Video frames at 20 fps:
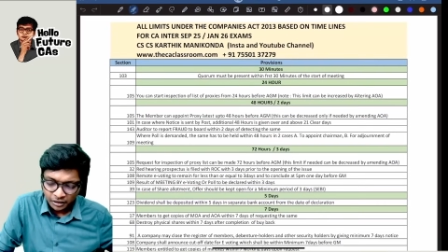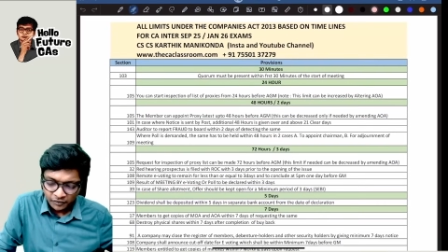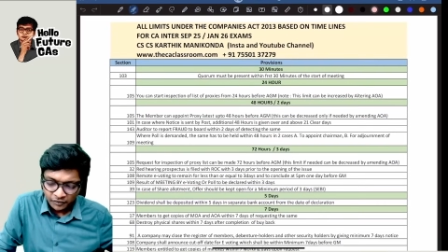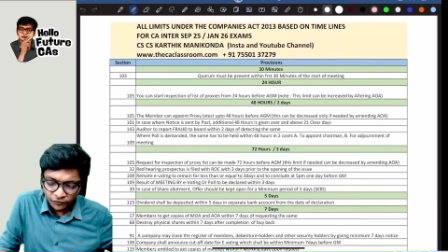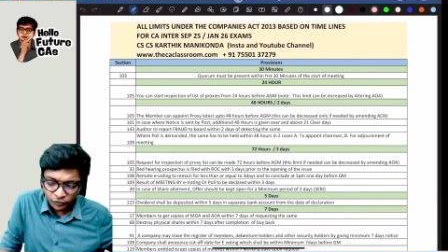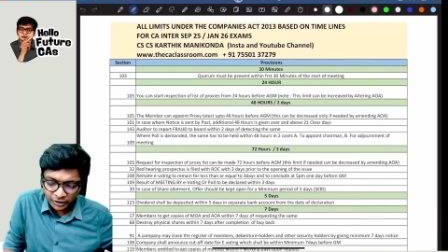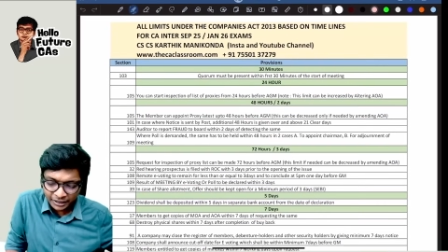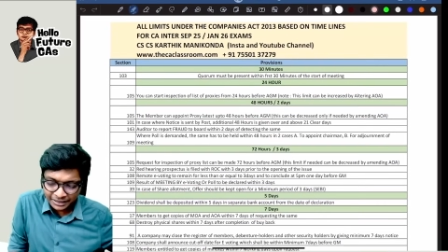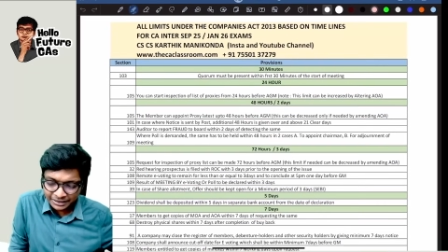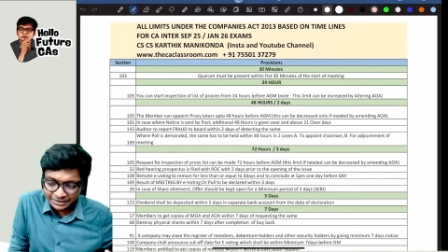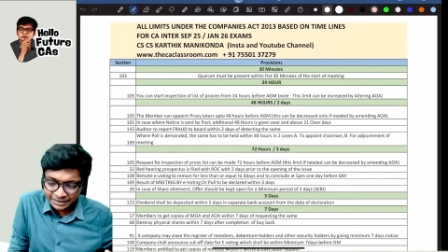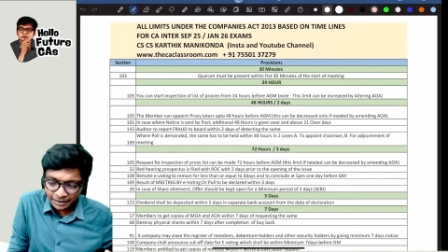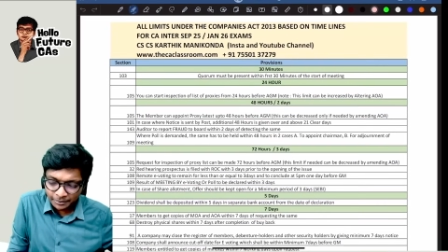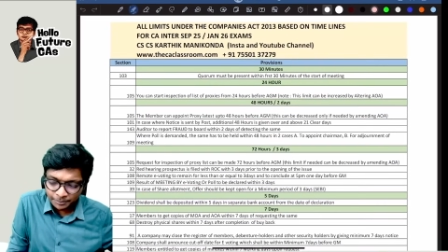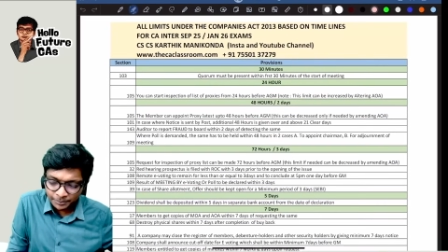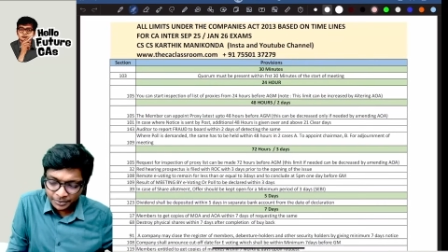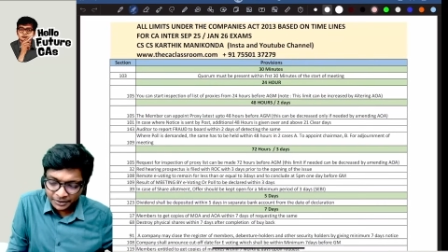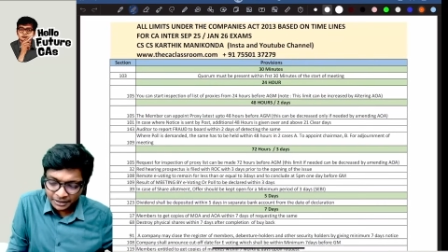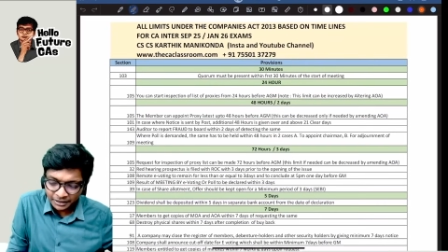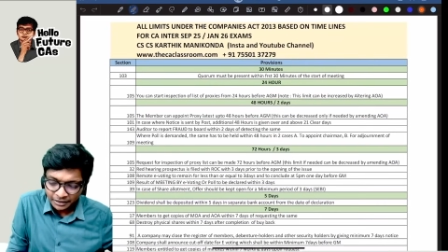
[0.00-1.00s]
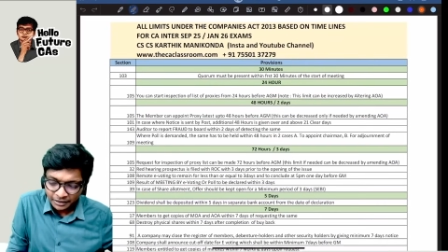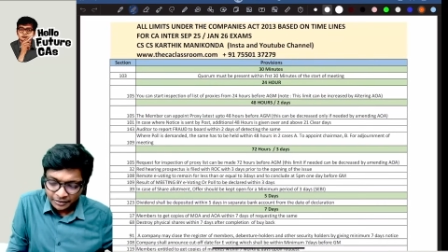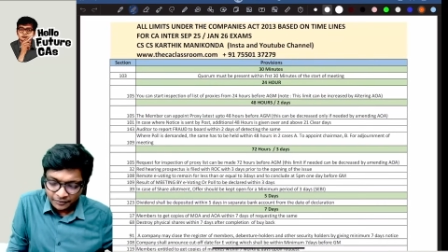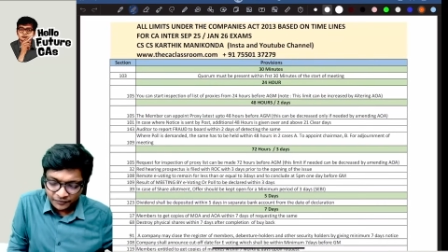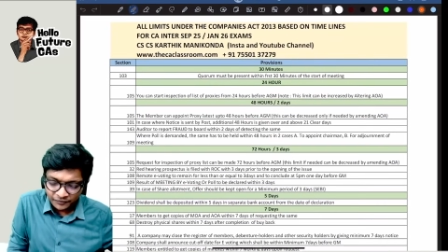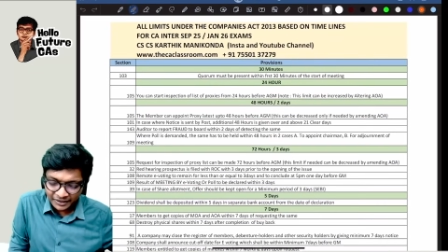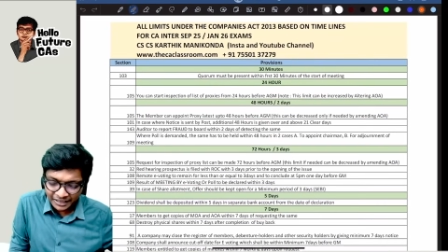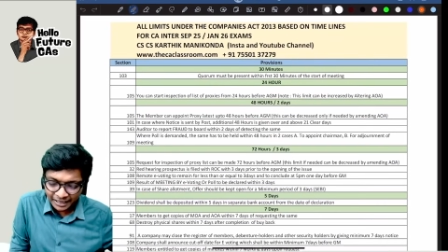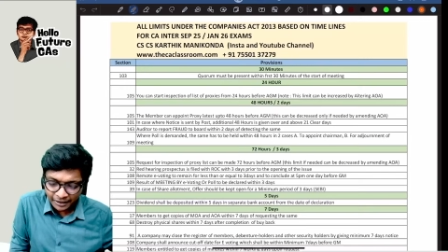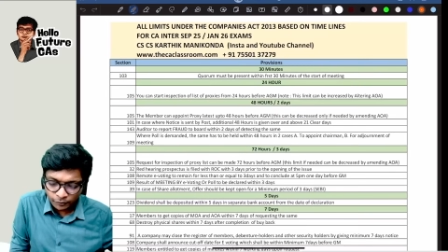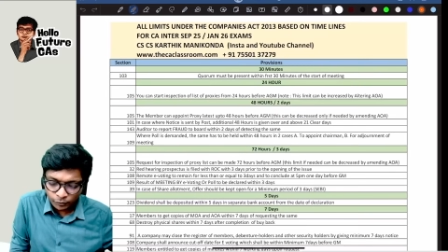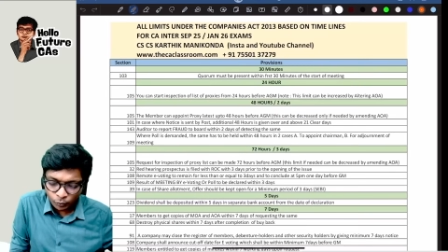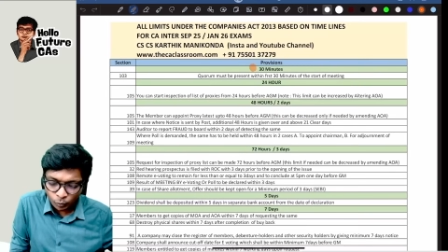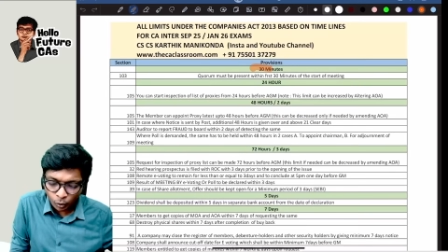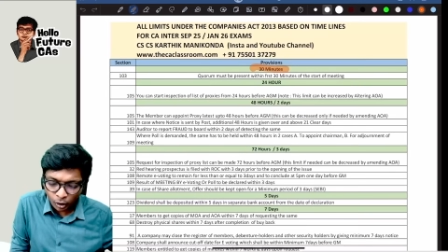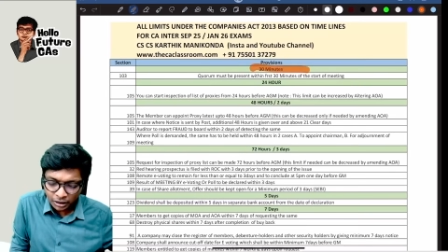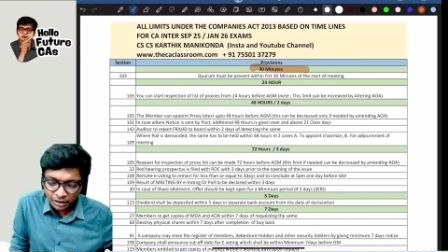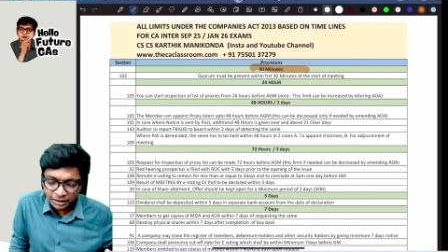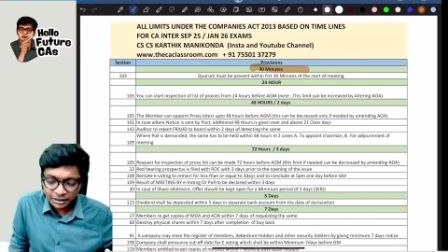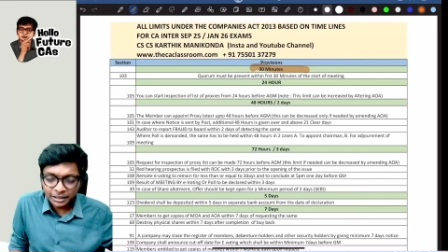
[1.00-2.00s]
For example, we have
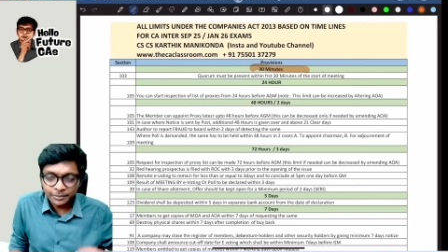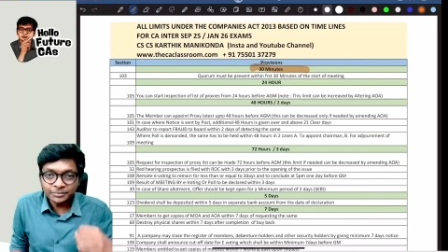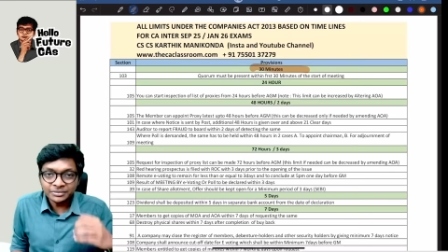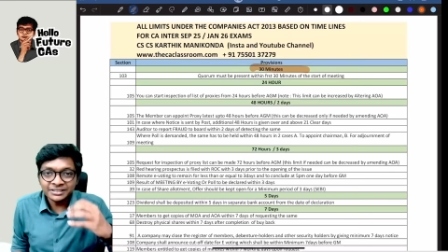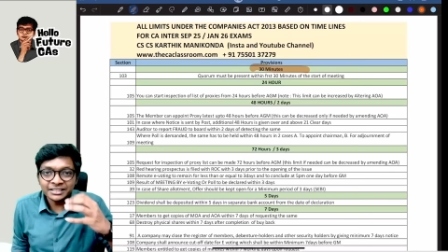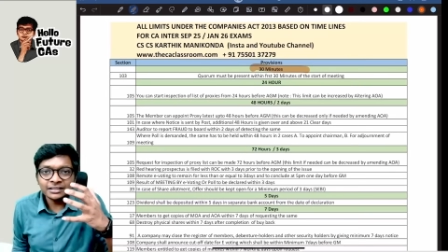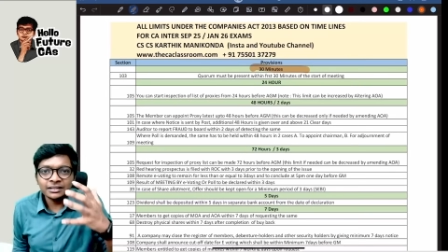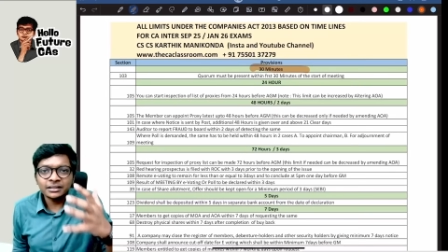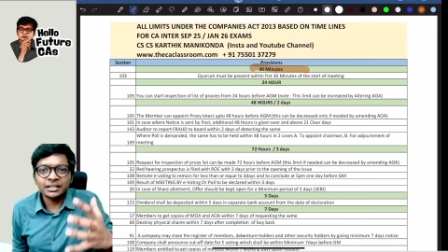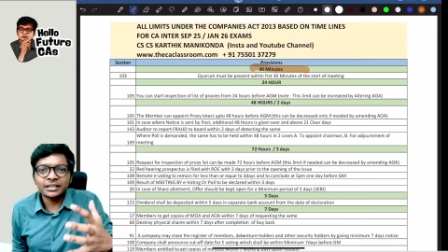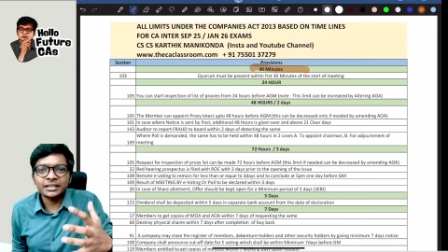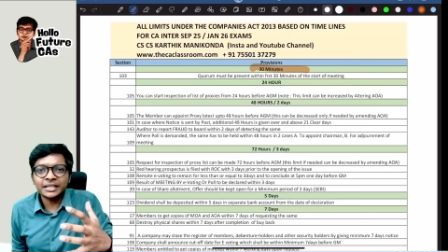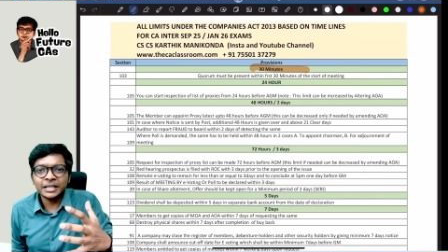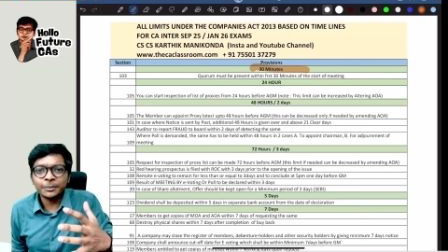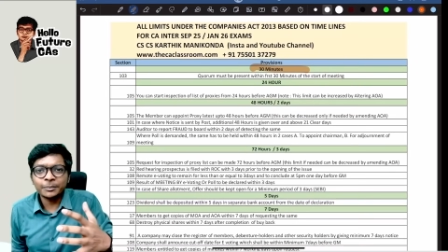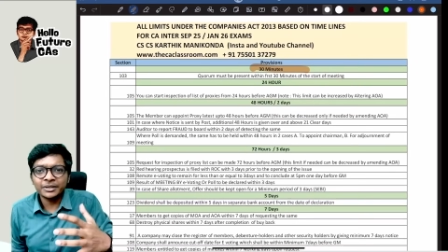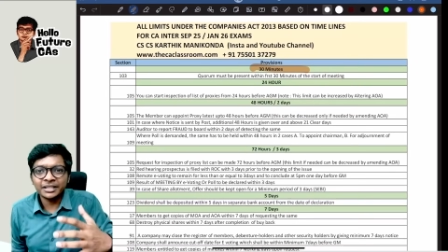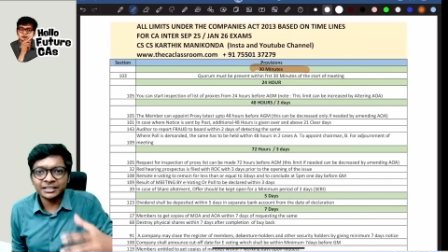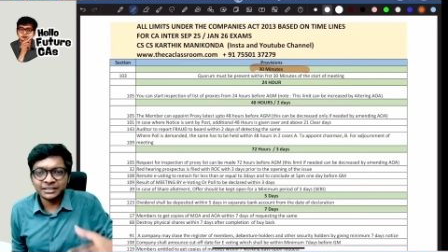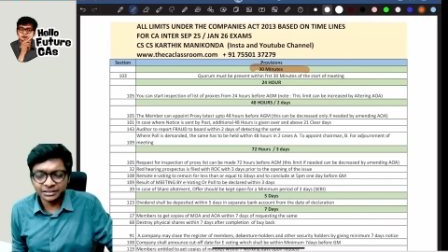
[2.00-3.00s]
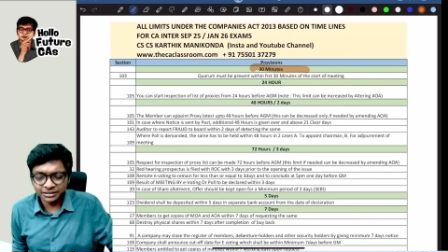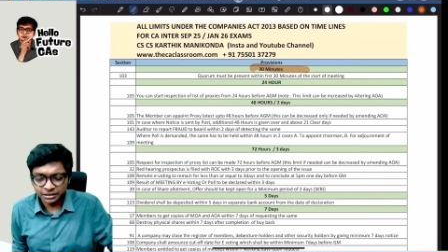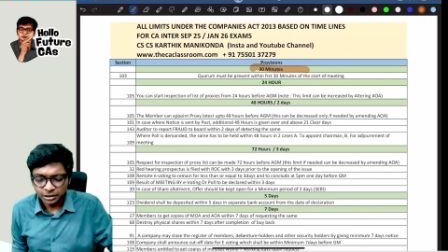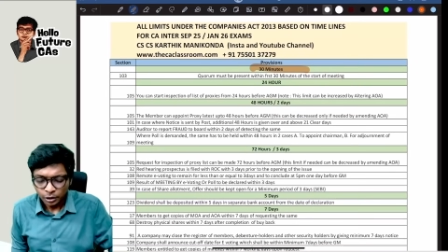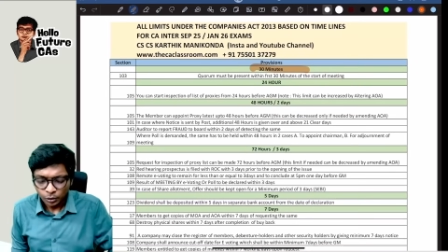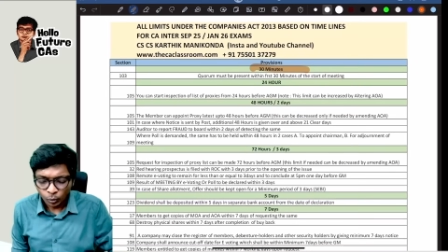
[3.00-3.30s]
what comes in 30 minutes,